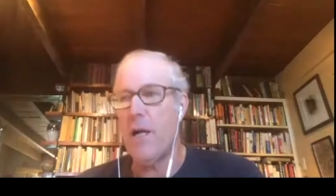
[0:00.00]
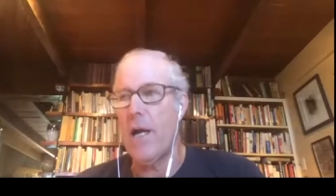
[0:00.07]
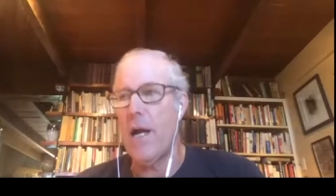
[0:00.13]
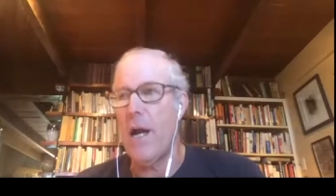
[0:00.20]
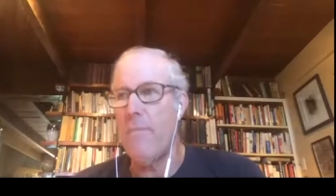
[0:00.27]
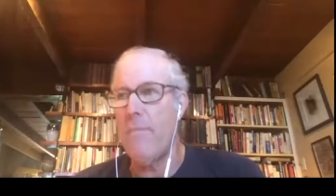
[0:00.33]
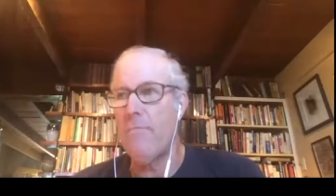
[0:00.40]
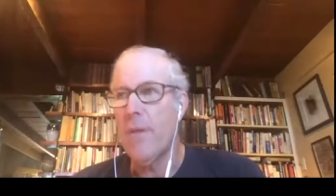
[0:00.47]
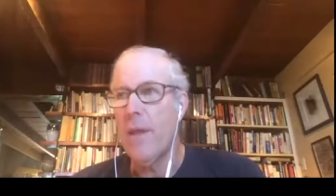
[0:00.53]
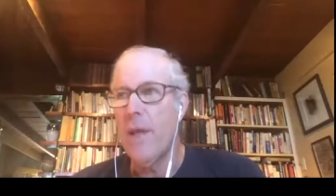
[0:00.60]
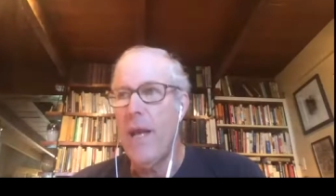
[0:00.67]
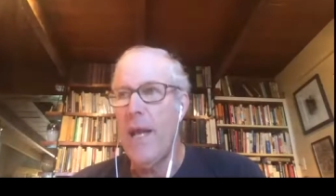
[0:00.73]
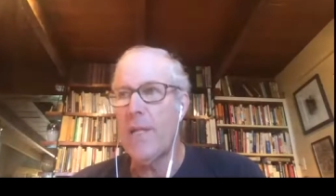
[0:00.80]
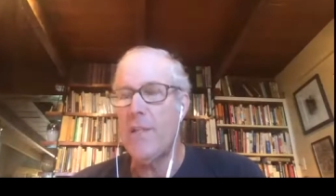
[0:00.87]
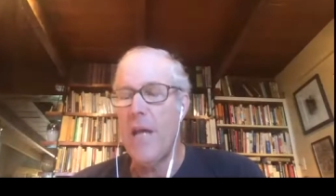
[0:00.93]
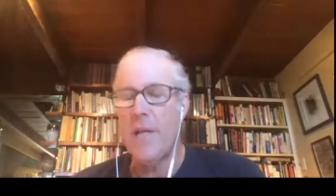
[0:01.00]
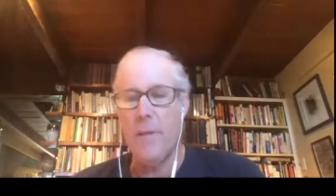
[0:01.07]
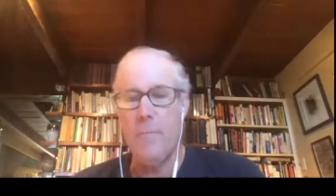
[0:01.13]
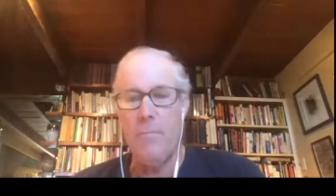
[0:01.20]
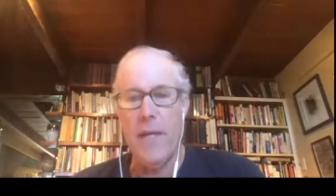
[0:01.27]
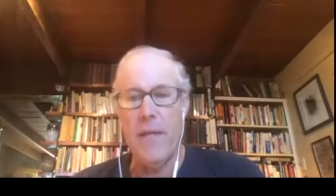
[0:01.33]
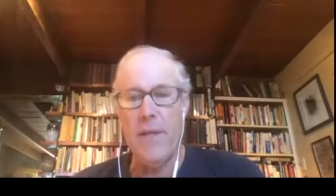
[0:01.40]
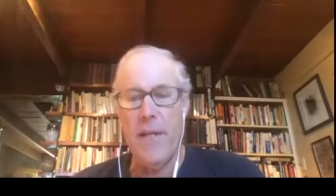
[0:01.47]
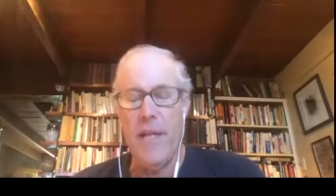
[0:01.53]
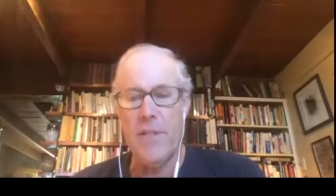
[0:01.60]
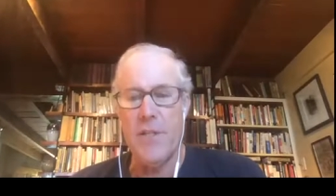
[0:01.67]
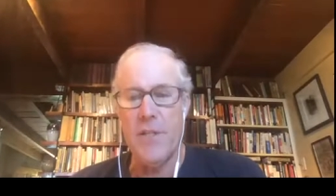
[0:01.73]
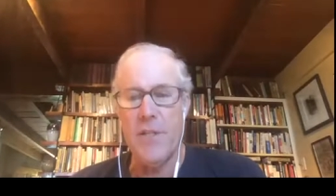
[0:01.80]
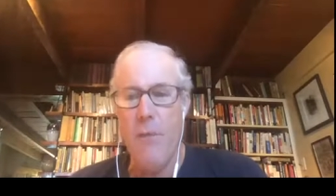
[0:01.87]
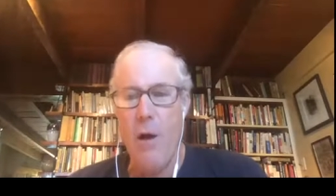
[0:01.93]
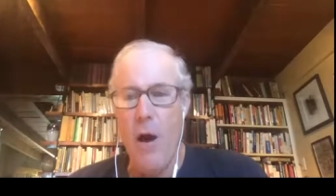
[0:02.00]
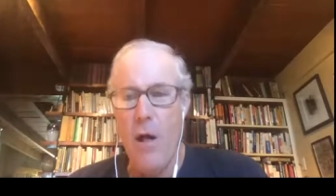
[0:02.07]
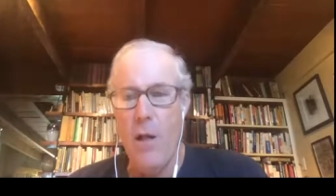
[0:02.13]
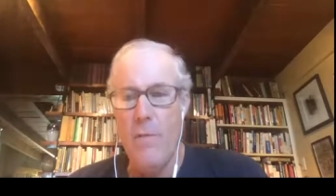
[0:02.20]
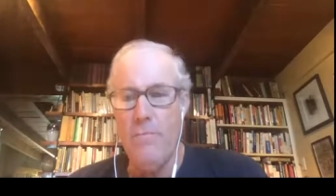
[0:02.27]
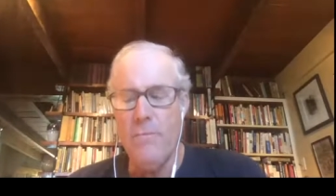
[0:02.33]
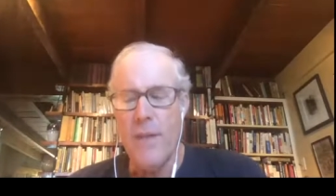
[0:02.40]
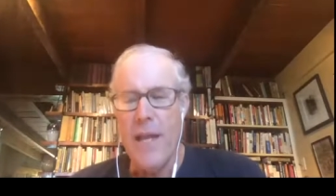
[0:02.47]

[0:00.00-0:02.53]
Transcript: Um, it's not the big that eats the small;